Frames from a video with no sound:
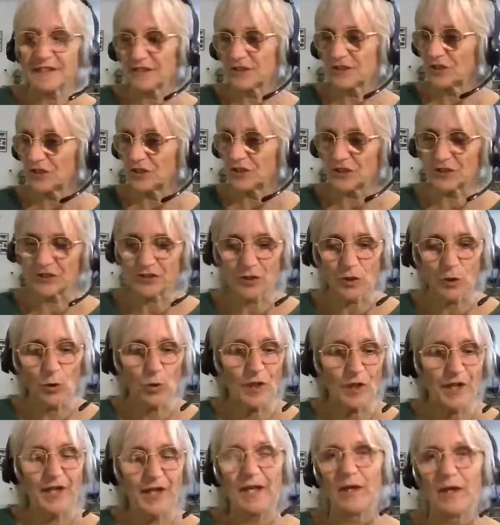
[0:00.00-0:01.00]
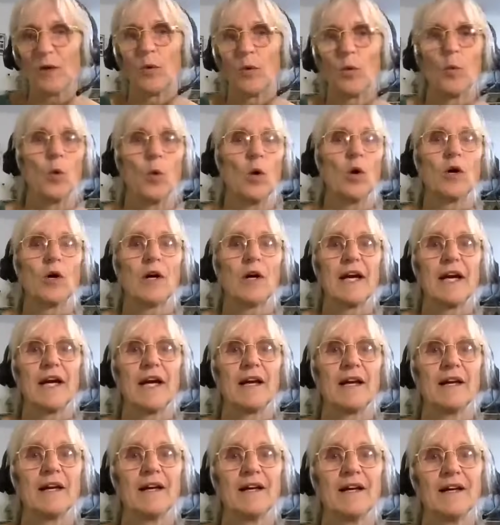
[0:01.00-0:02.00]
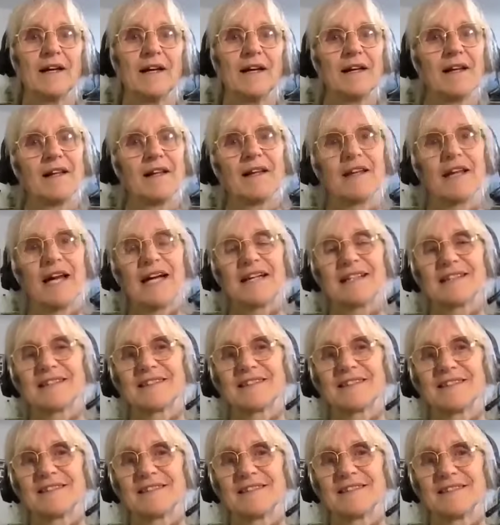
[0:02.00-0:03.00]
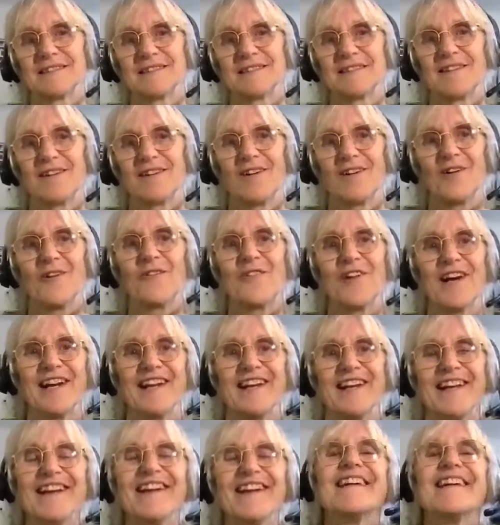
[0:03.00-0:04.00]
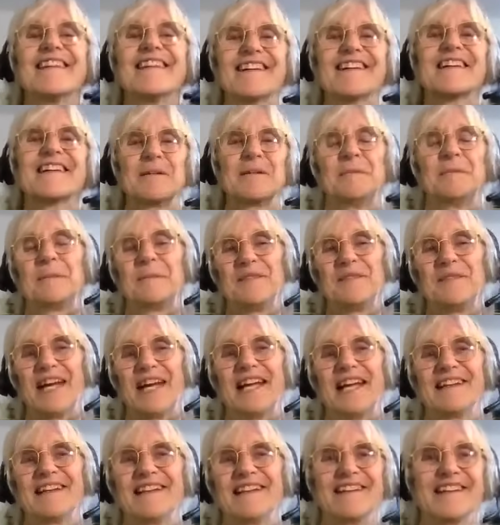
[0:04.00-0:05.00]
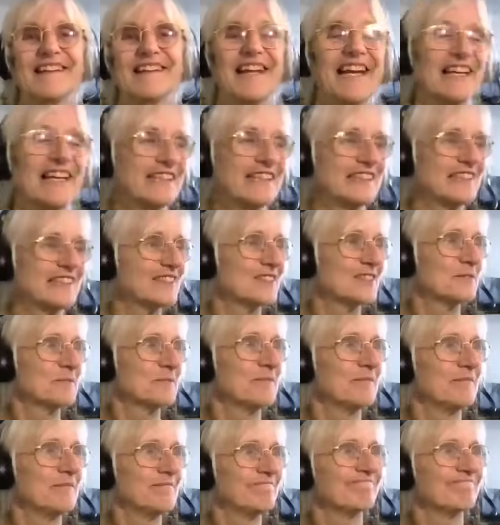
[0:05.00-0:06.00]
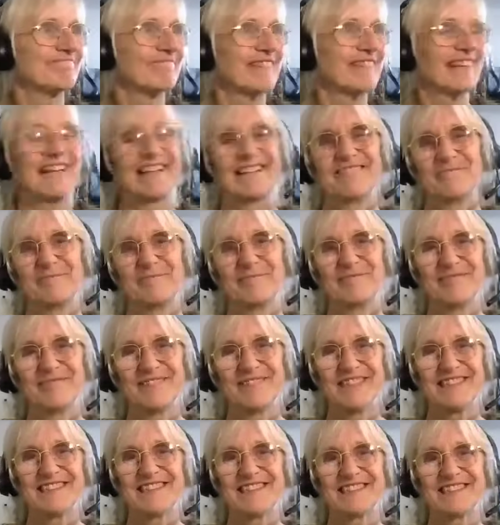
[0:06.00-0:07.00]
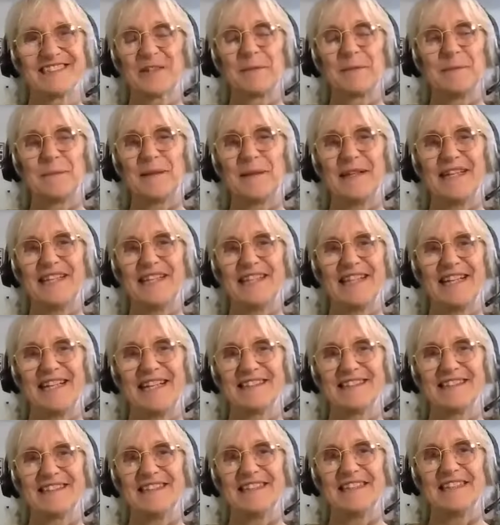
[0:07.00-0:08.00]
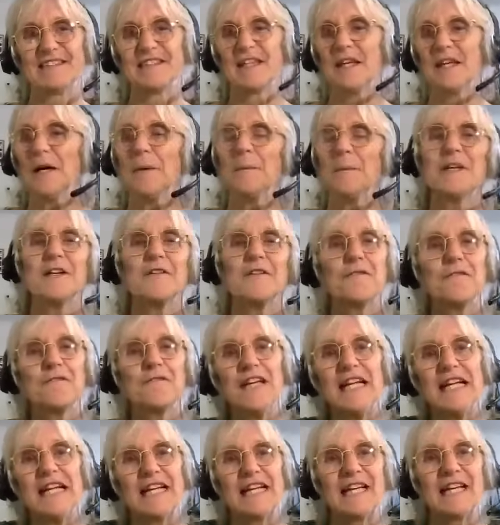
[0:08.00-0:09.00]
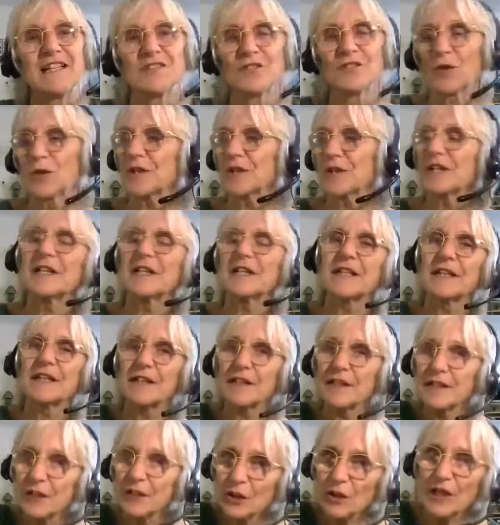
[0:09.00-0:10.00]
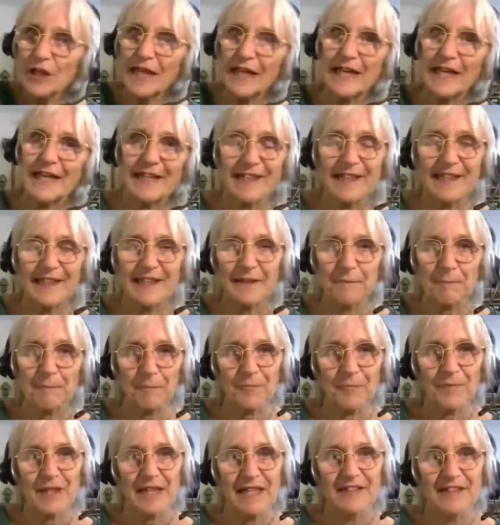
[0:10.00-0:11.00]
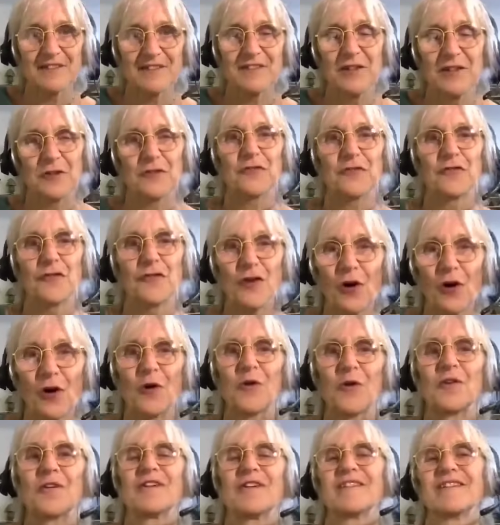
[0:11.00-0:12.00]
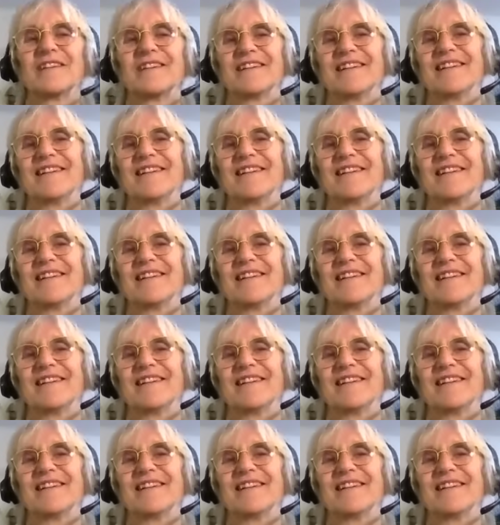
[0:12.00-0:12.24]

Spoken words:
There's just cooking or walking. That's already, then it's complete as it is. But the feelings or the looking at it is not wrong.